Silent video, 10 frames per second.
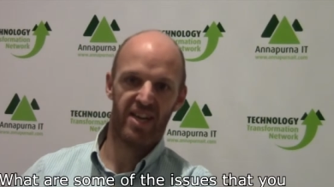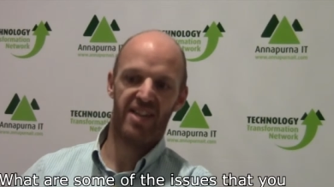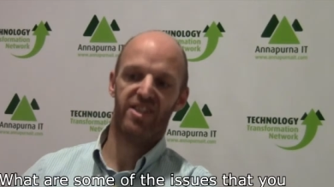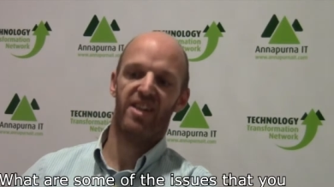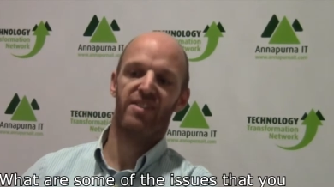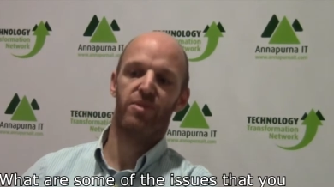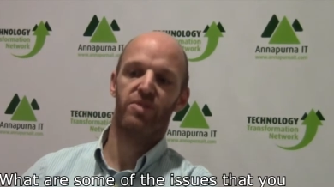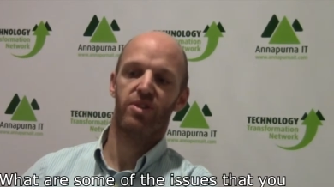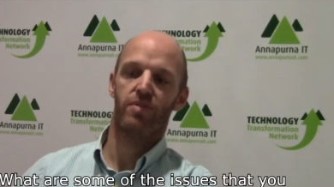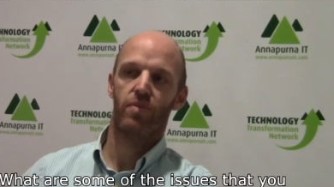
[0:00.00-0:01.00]
with our Agile
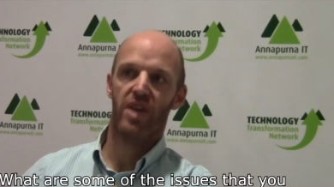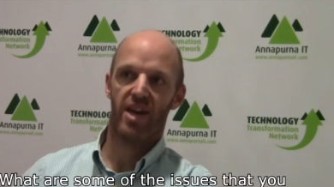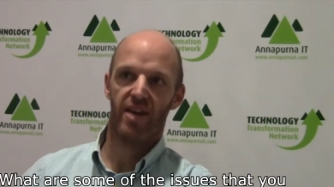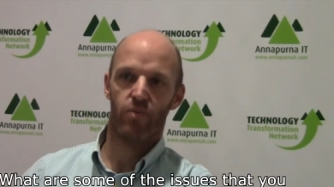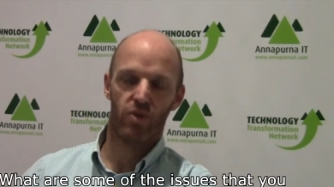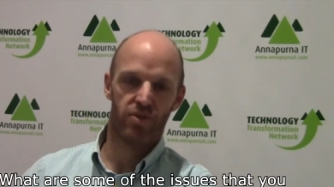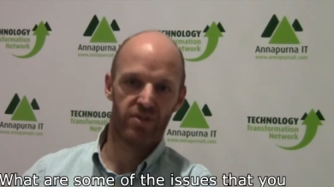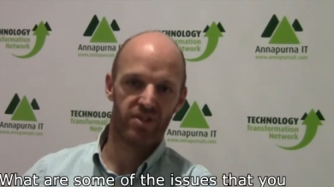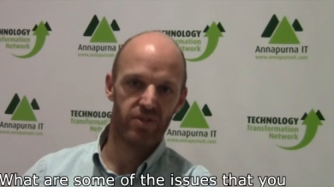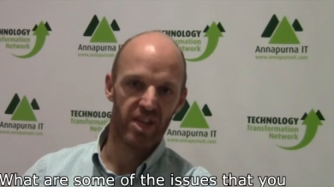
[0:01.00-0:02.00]
adoption, we had 1 or
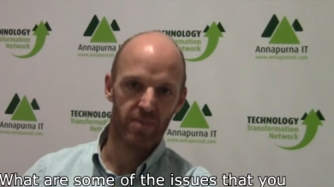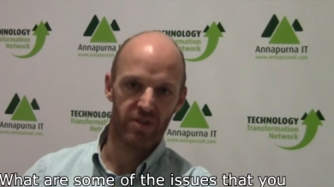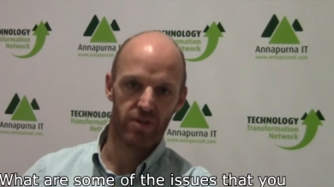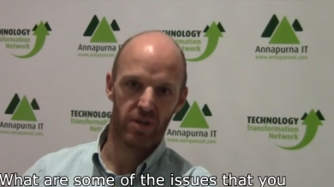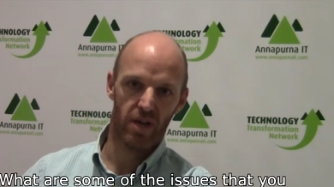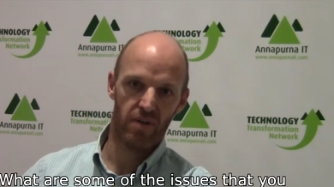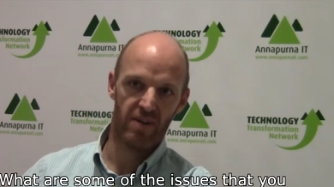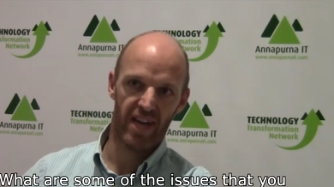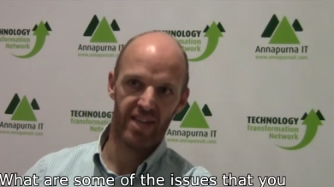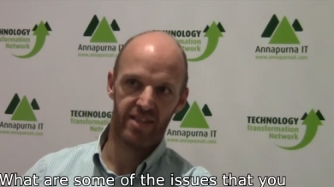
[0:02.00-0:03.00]
2 teams who were
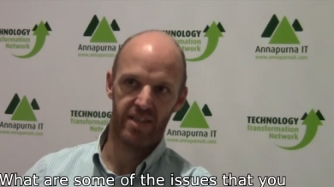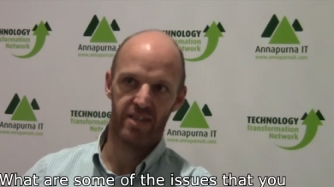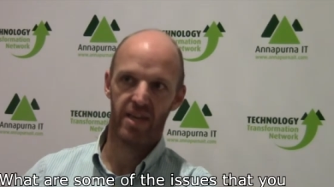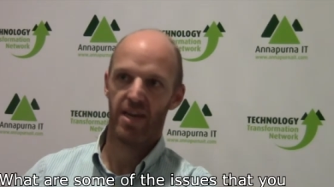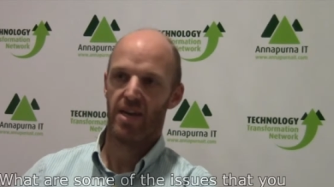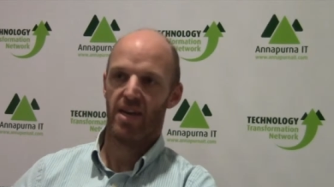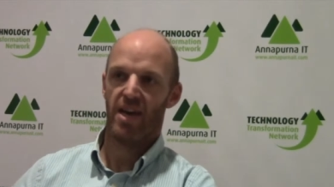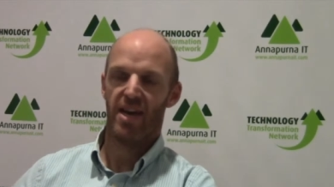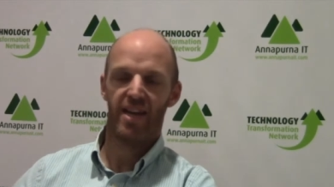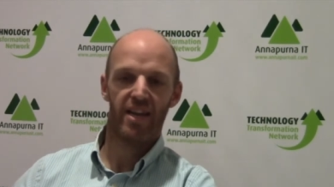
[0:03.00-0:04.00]
co-located
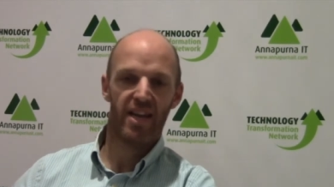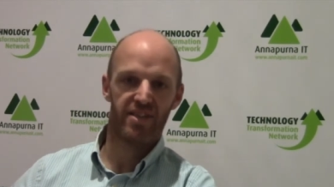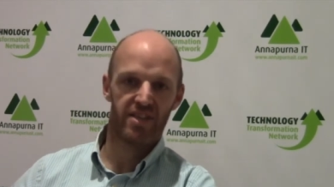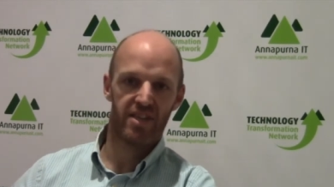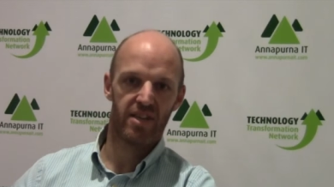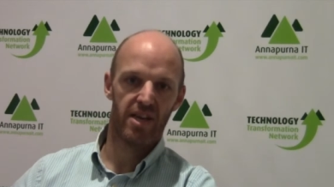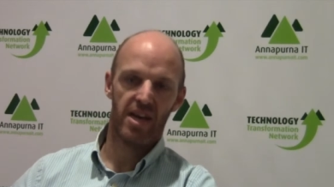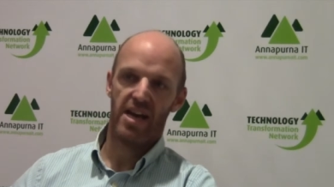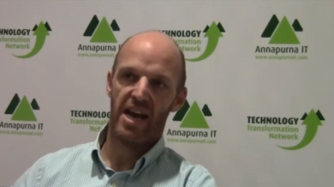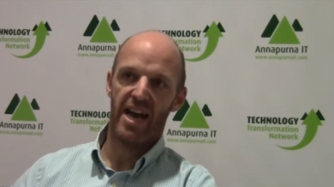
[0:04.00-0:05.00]
in London,
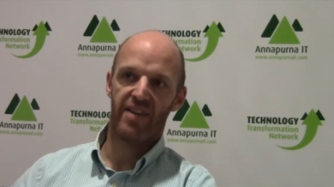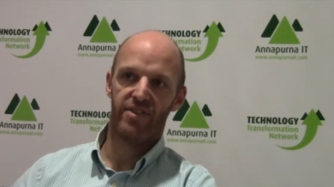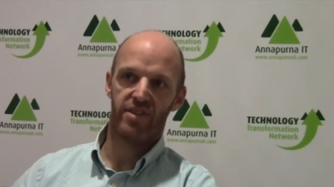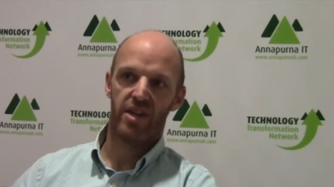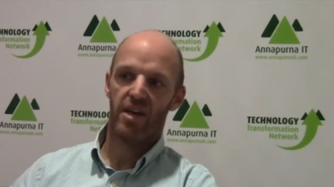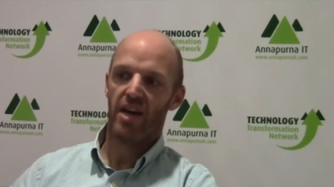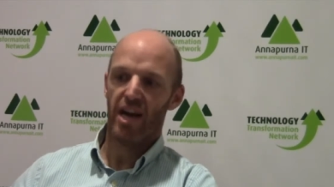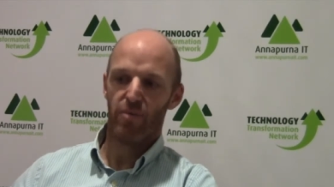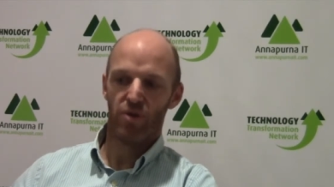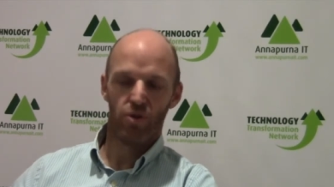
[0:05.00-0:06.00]
and
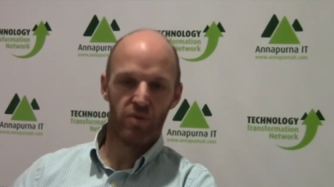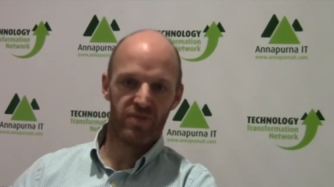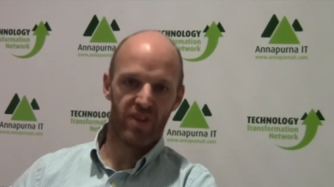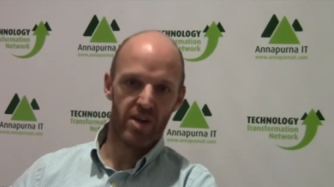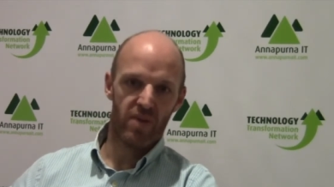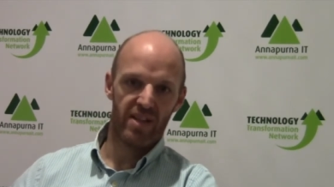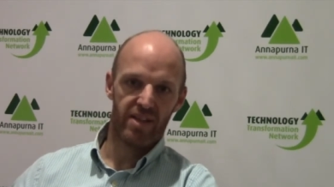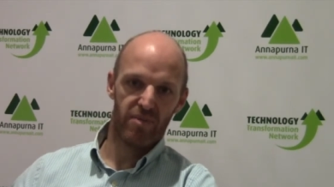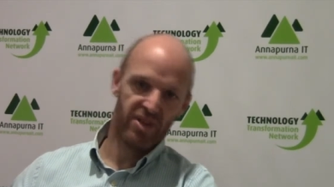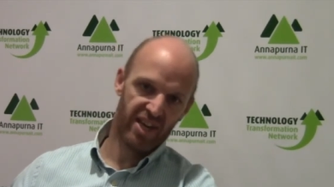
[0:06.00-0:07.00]
all was very well. The
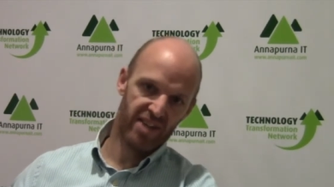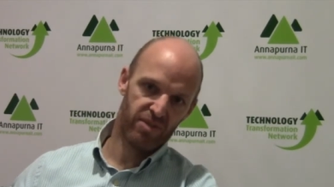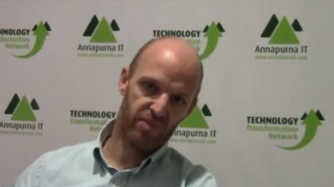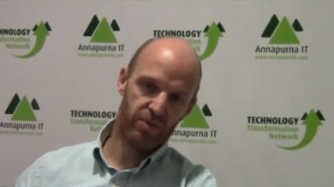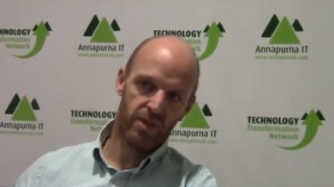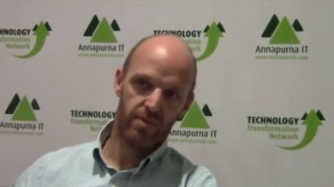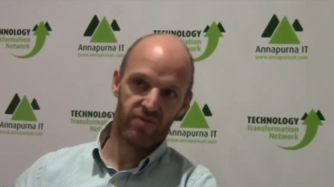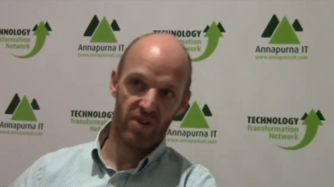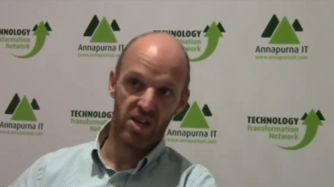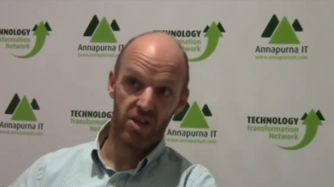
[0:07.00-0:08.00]
communication between them
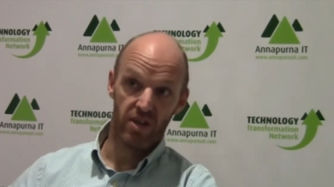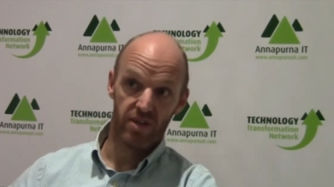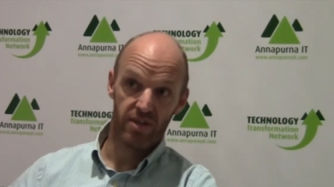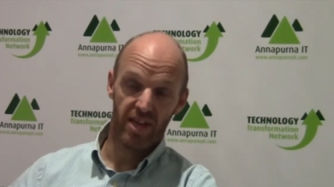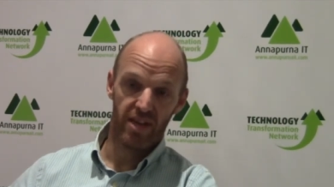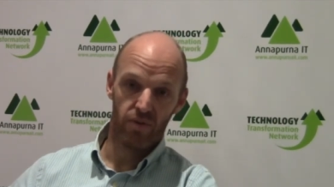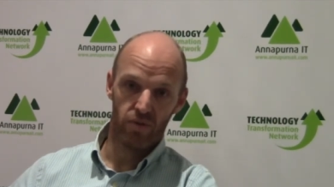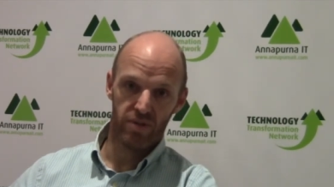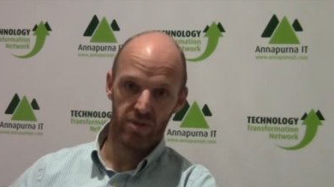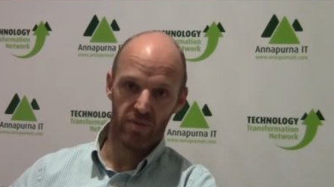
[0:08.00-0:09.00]
was very good. They
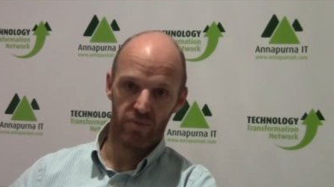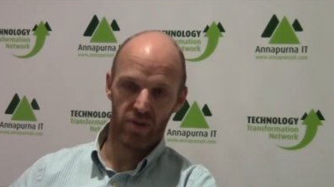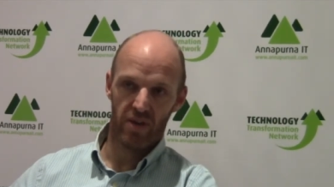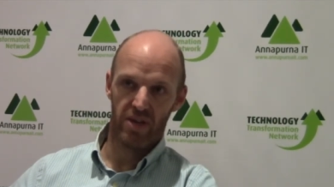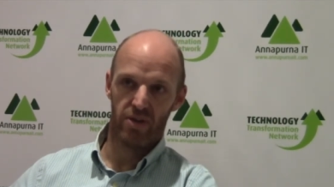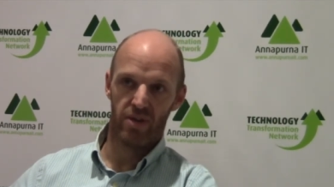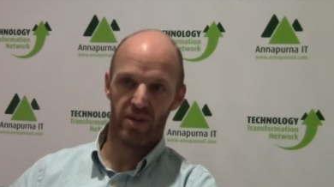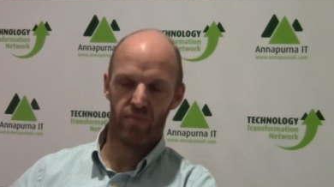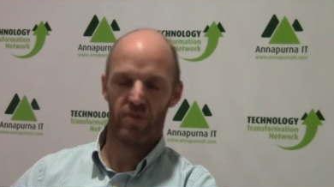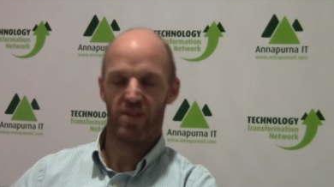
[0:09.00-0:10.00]
all knew what was going
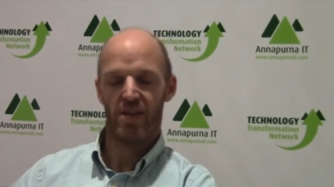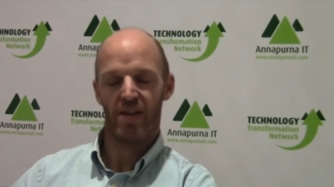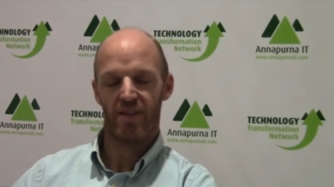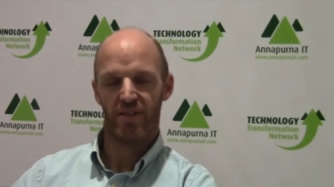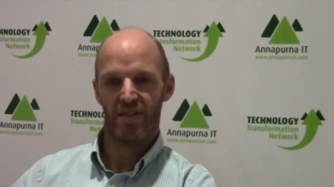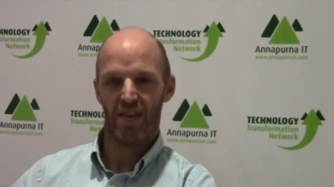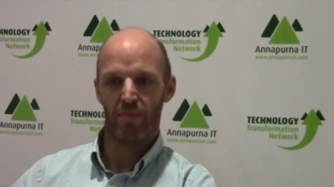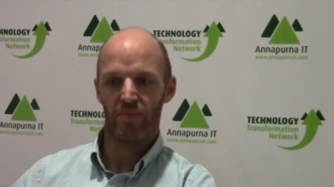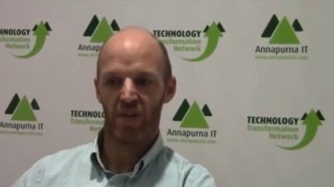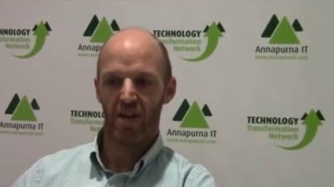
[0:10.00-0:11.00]
on with the other
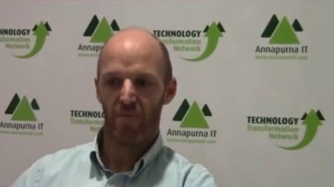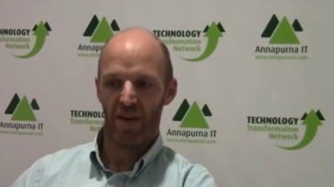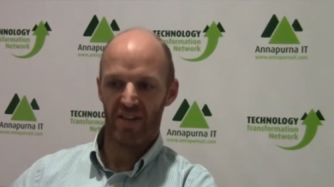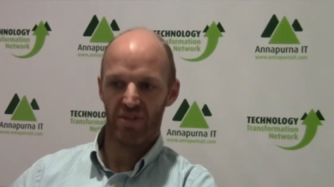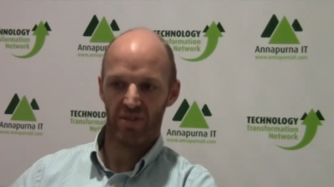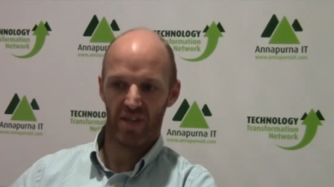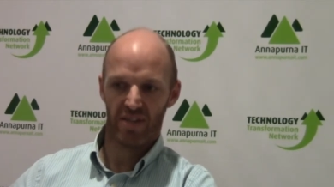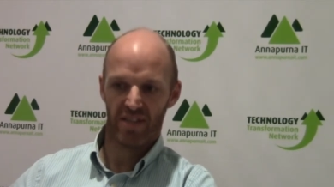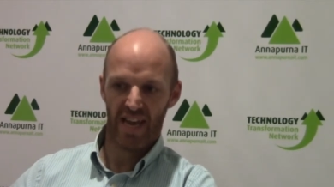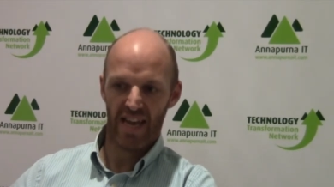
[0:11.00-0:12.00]
teams. But as you
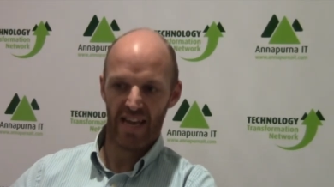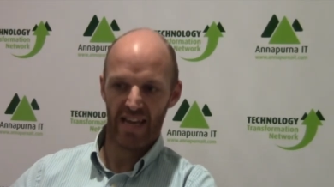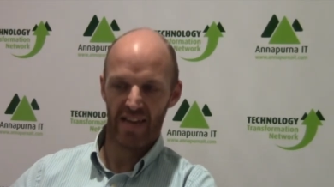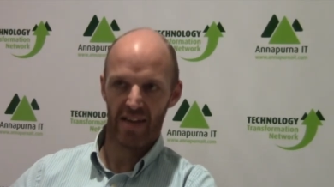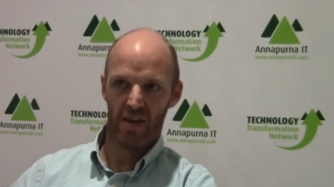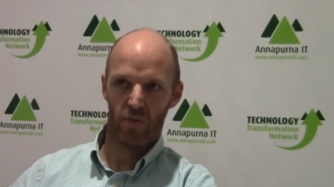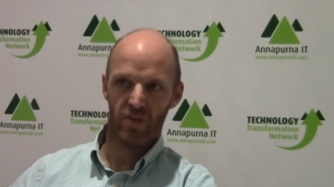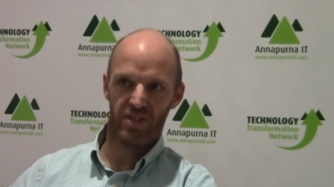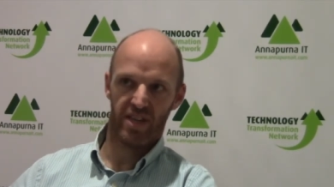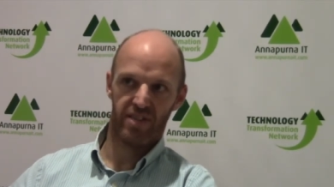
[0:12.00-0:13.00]
start scaling,
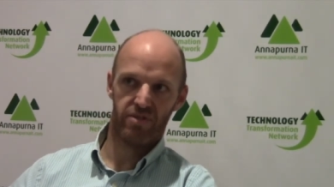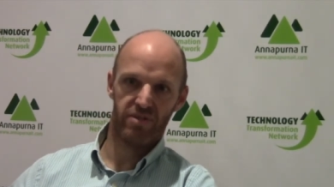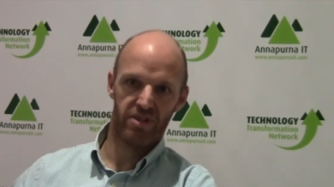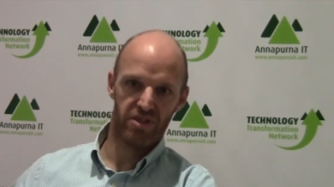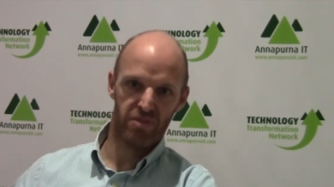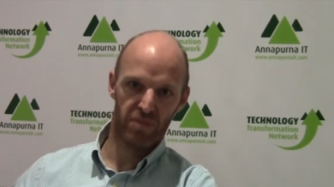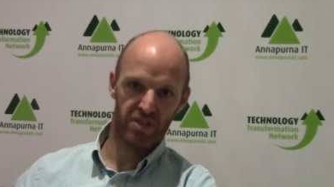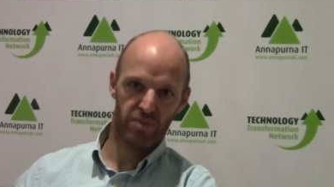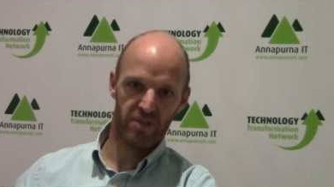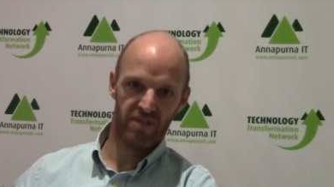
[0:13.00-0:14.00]
we started to introduce
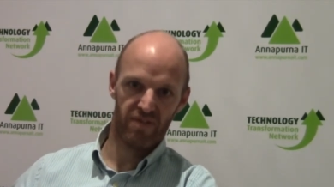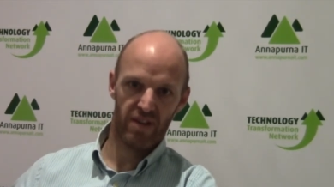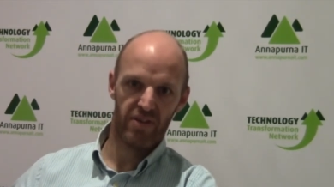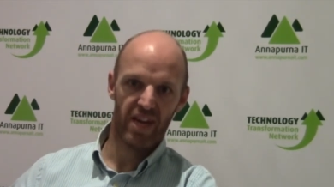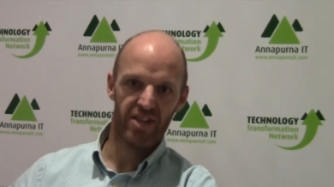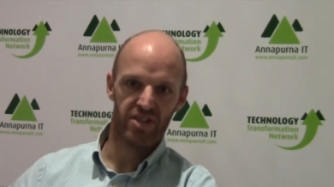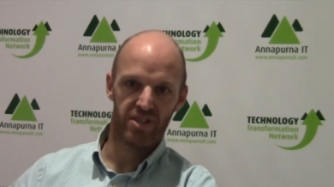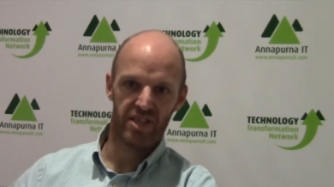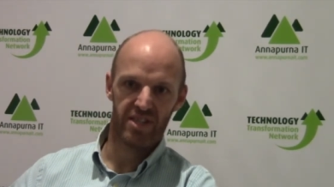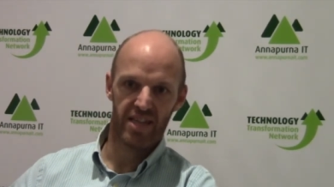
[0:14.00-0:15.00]
multiple different
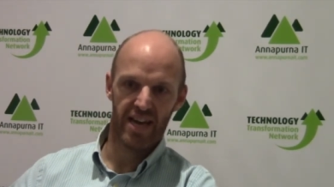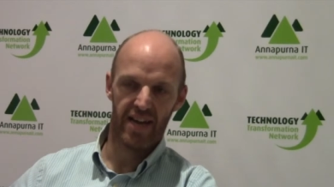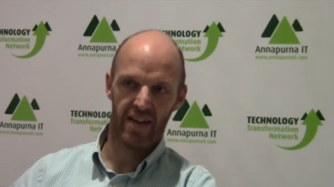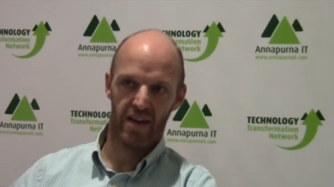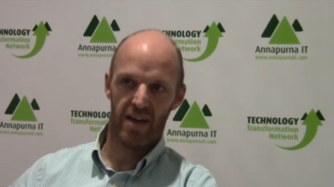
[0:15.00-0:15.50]
locations into that,